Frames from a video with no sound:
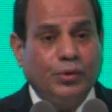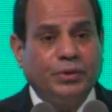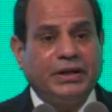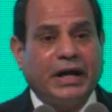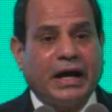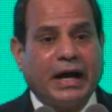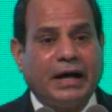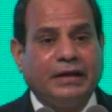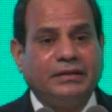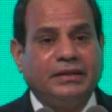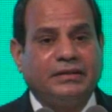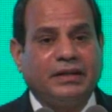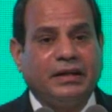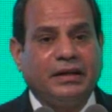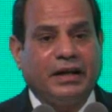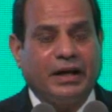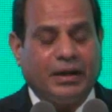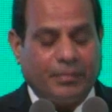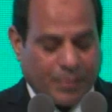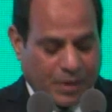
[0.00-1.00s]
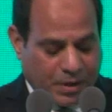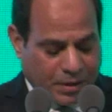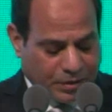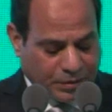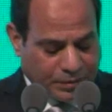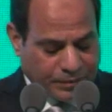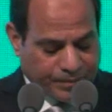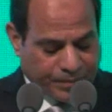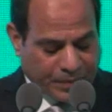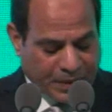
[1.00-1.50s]
to the pursuit
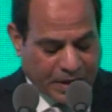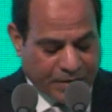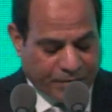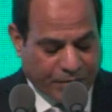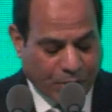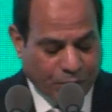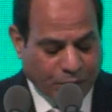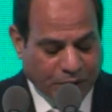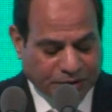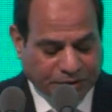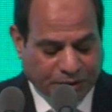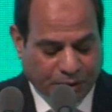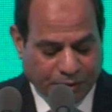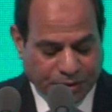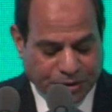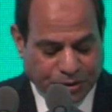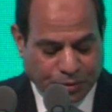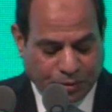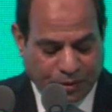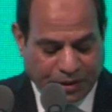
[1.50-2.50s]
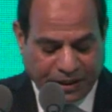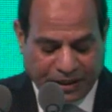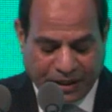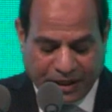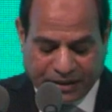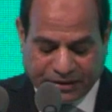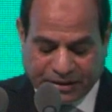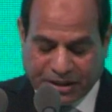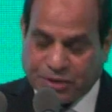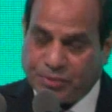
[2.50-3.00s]
of countering
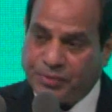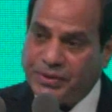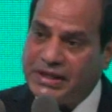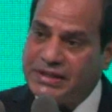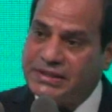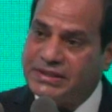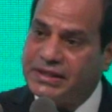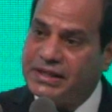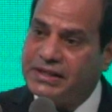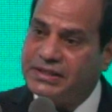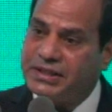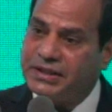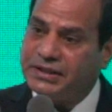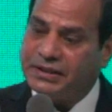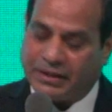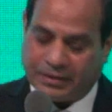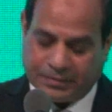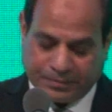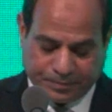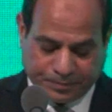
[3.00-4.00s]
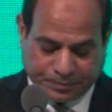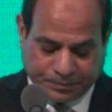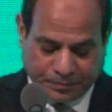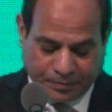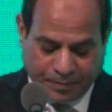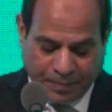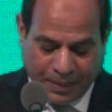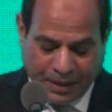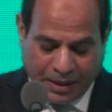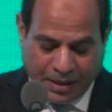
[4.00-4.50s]
terrorism and focusing on
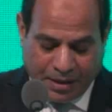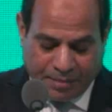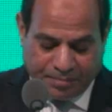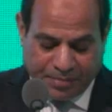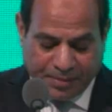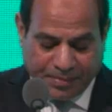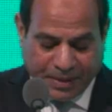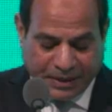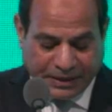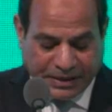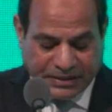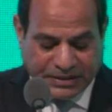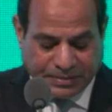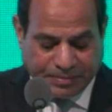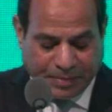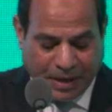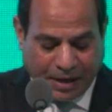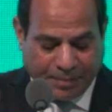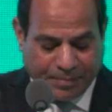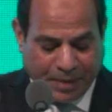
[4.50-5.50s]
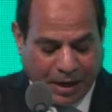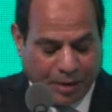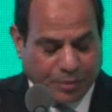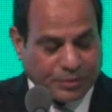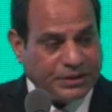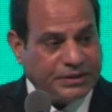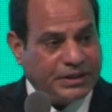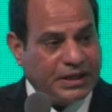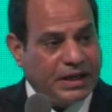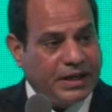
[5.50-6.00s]
restructuring and the
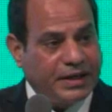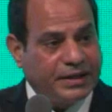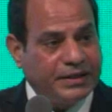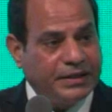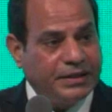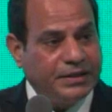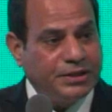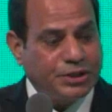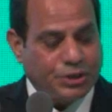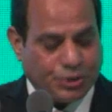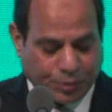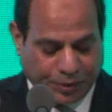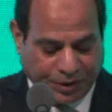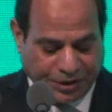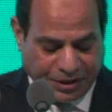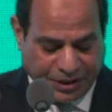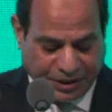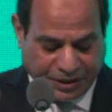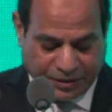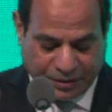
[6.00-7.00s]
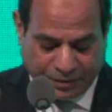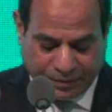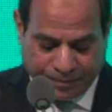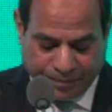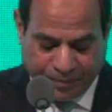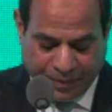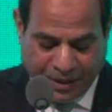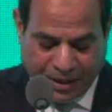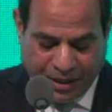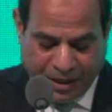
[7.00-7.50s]
reconstruction of
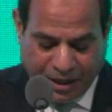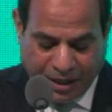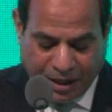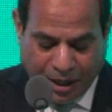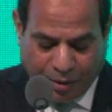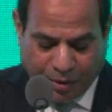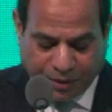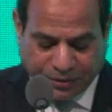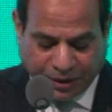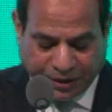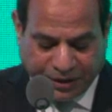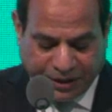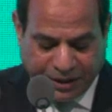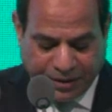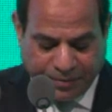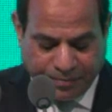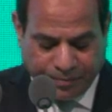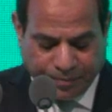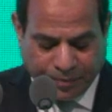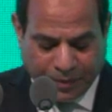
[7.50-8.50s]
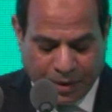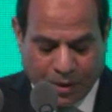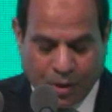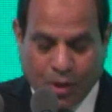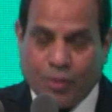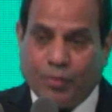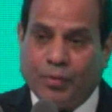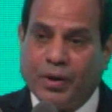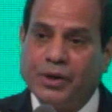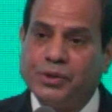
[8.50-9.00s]
Syria,
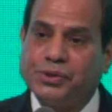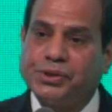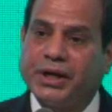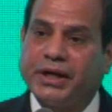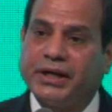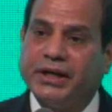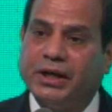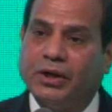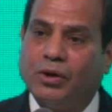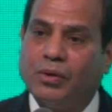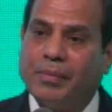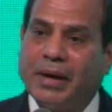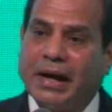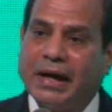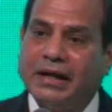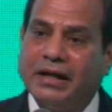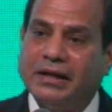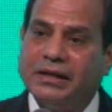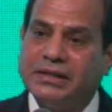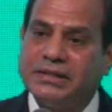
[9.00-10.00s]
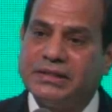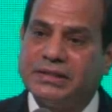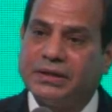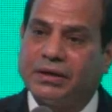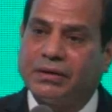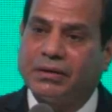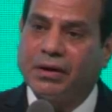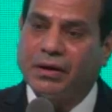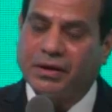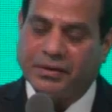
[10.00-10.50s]
this would allow for the
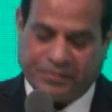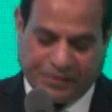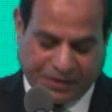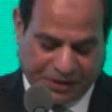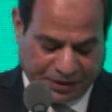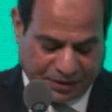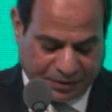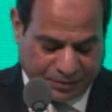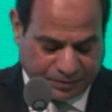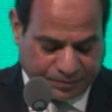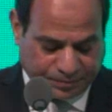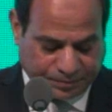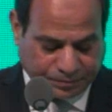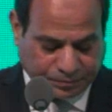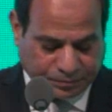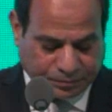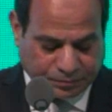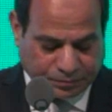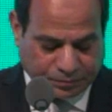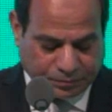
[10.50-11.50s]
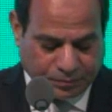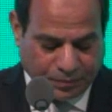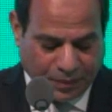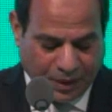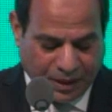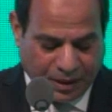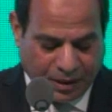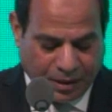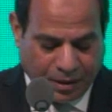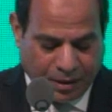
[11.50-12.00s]
return of refugees to their
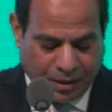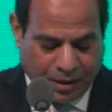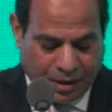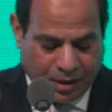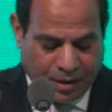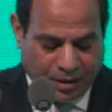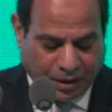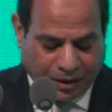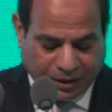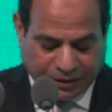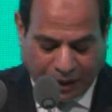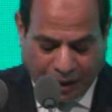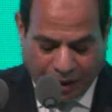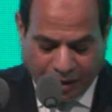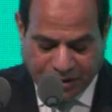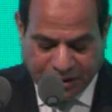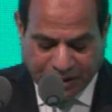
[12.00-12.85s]
homeland and